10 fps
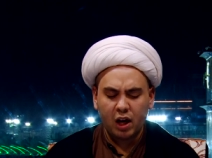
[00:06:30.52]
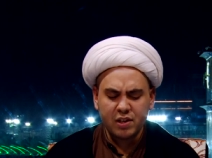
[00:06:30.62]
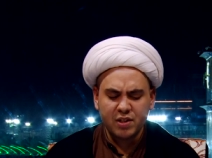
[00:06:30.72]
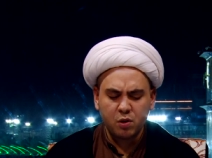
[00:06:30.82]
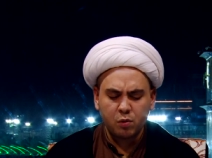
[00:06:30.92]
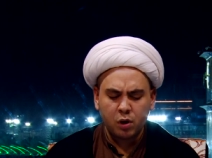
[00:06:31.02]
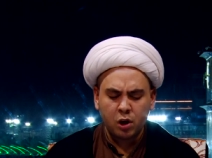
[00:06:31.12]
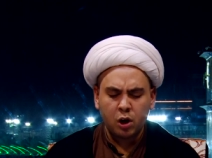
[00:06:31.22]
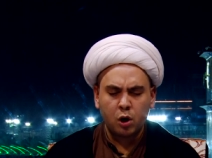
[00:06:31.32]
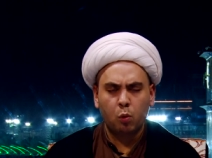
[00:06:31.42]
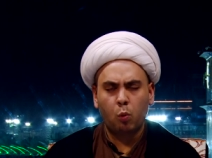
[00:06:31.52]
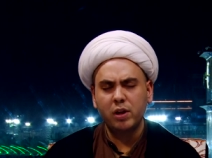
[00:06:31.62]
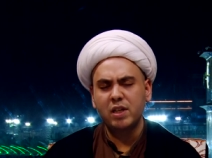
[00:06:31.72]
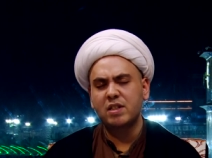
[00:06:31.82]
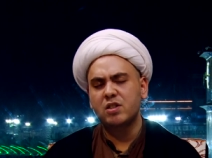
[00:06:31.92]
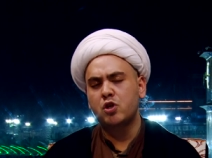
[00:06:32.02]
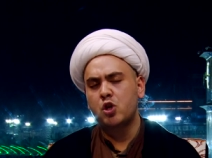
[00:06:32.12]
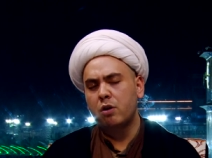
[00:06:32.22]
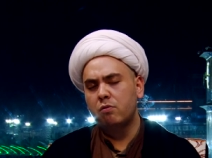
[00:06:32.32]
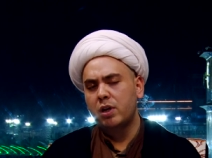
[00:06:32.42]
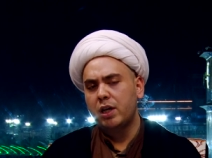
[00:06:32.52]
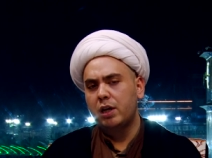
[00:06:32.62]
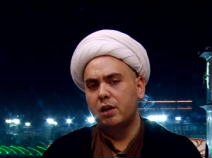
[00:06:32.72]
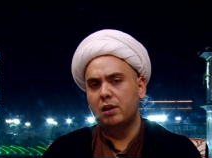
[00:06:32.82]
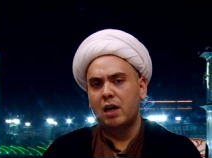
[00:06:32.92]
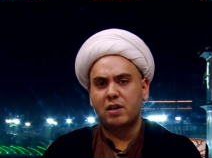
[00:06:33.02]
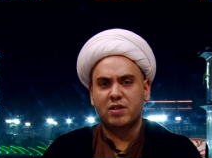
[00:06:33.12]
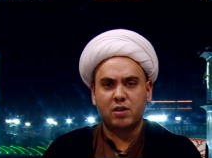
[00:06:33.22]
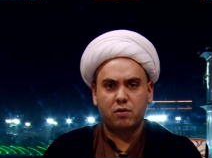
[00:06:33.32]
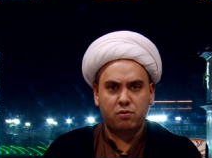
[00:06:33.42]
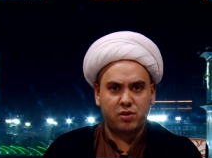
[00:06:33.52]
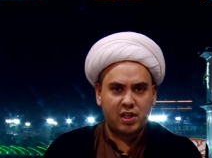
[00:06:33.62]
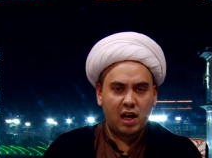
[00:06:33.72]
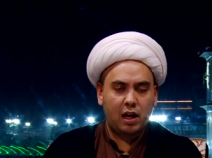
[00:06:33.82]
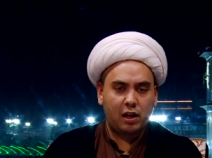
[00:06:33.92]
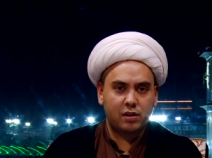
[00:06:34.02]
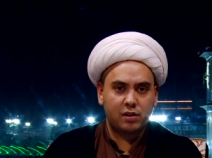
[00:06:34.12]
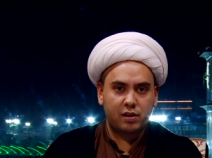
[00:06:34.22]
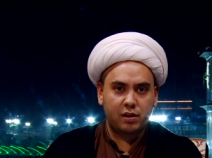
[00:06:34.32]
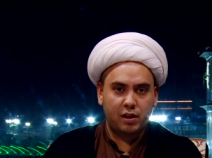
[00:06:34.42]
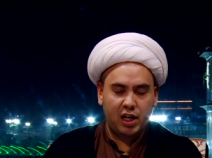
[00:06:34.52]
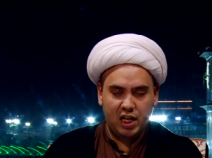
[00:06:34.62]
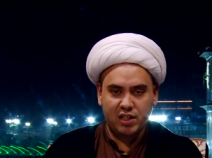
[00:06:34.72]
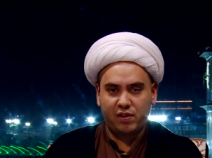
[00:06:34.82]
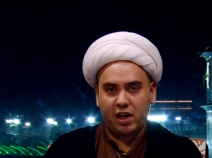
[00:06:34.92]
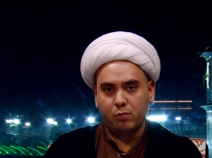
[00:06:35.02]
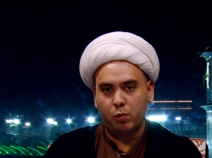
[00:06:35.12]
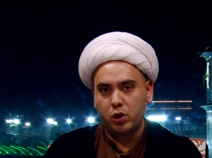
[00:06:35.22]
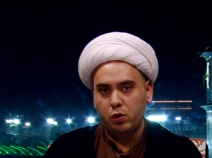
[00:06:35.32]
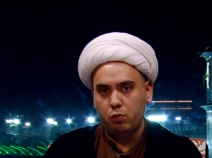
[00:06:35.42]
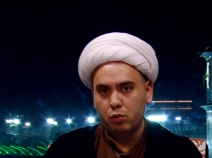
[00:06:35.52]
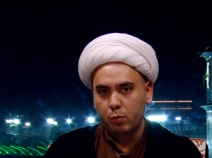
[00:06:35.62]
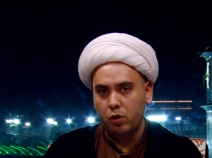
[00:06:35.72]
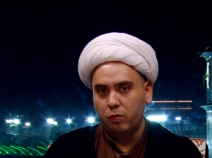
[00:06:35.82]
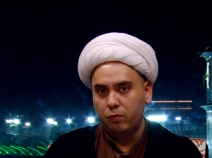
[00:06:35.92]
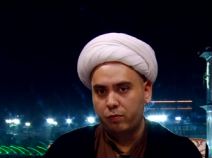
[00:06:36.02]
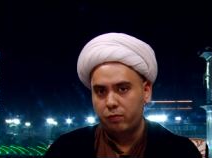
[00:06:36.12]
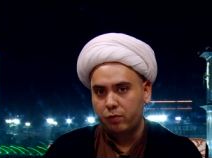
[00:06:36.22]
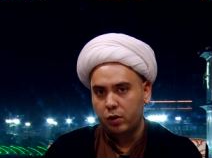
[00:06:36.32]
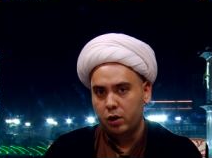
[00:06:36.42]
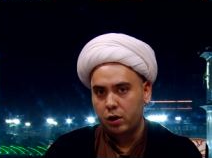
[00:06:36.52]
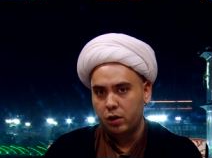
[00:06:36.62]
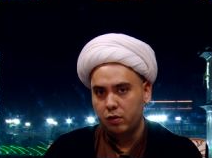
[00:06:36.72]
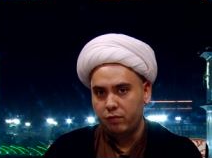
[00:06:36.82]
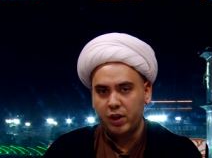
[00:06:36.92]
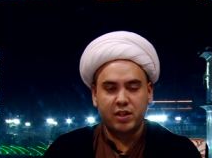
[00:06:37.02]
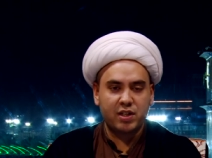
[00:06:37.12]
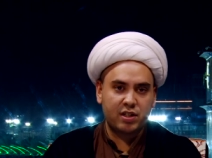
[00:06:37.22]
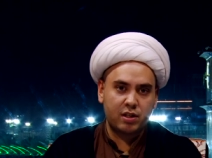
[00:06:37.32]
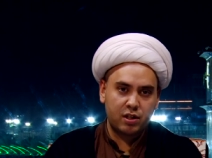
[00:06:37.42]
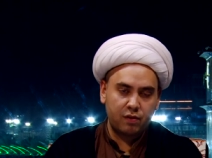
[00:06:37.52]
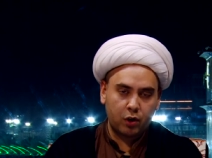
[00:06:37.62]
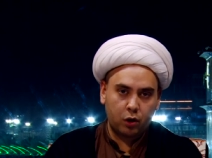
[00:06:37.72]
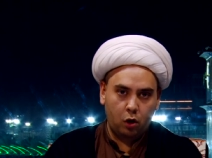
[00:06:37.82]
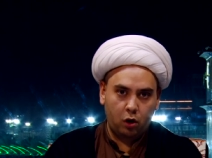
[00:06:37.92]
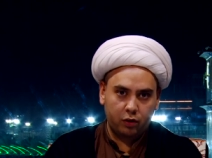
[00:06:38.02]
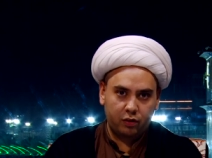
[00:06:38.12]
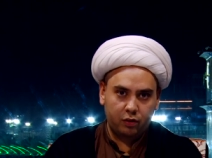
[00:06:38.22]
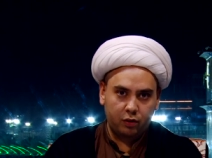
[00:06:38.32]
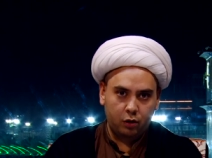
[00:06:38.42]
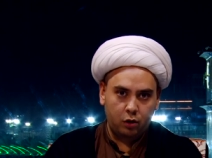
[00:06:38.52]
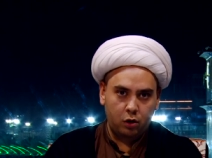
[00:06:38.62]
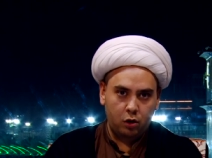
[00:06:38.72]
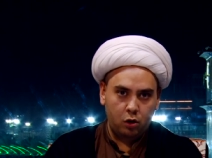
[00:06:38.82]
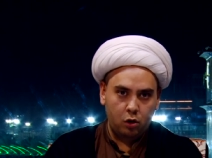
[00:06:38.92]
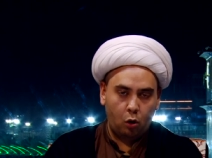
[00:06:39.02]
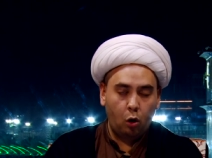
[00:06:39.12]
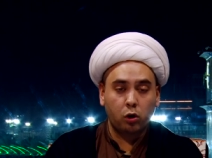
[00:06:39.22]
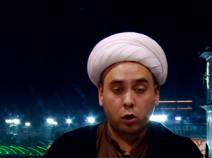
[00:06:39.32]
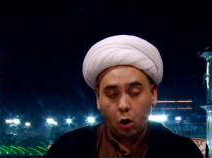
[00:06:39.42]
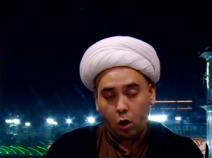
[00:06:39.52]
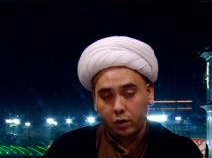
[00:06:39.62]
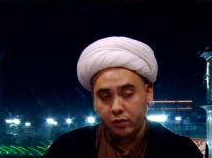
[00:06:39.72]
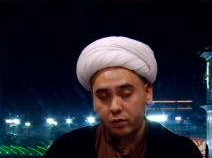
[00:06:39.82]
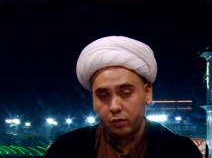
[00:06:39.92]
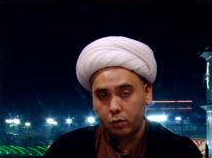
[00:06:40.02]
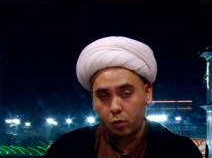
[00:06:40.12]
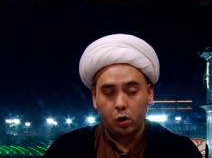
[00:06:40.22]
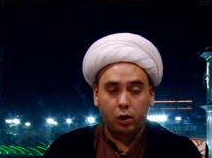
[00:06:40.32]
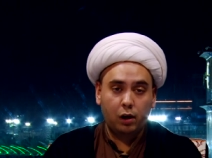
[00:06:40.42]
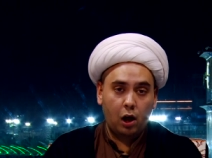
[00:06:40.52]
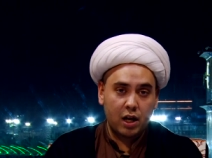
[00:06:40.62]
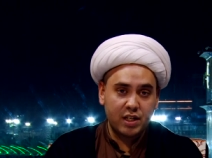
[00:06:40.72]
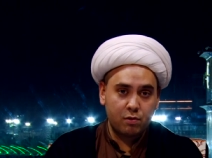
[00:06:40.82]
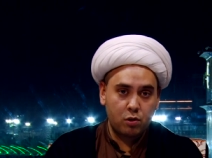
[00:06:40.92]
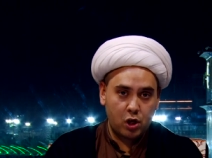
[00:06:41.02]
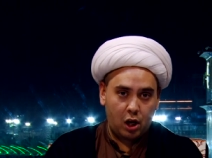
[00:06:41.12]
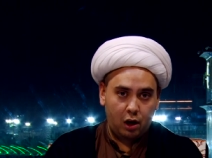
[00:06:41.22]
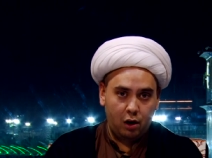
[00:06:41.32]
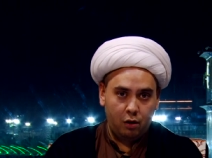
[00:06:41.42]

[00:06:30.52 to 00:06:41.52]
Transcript: And so, what this has generally led us to understand is that when you remove the existence of a God or God or Allah Azza wa Jal,